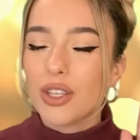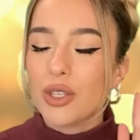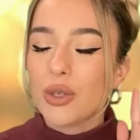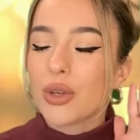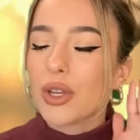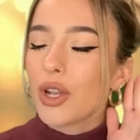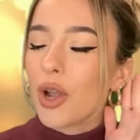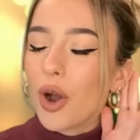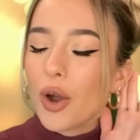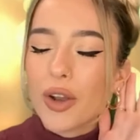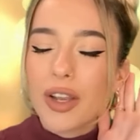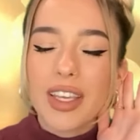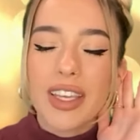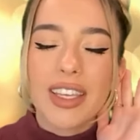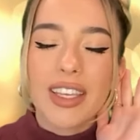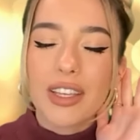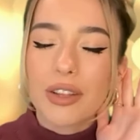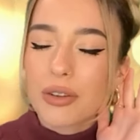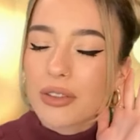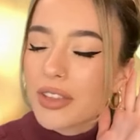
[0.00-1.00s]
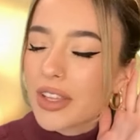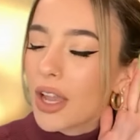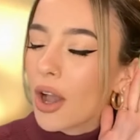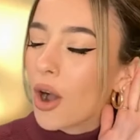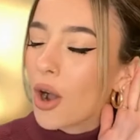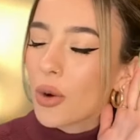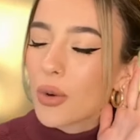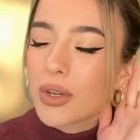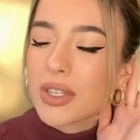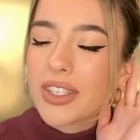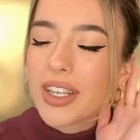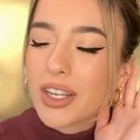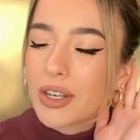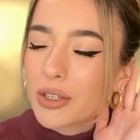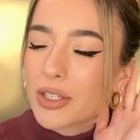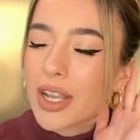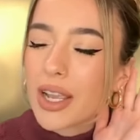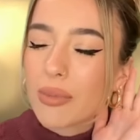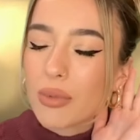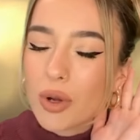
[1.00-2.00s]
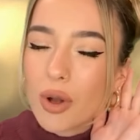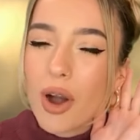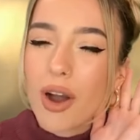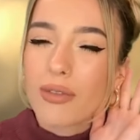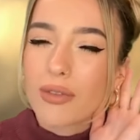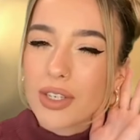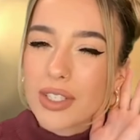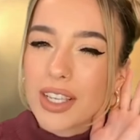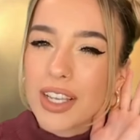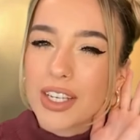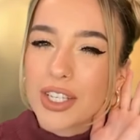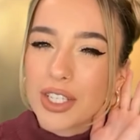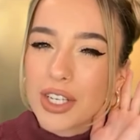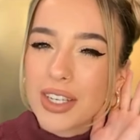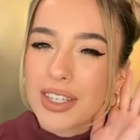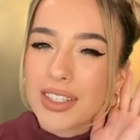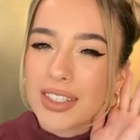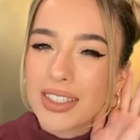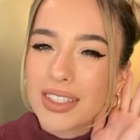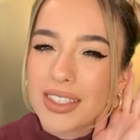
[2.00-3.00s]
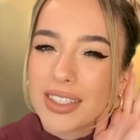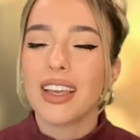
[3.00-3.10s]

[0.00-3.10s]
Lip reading: You can already hear the awkward dinner table conversation.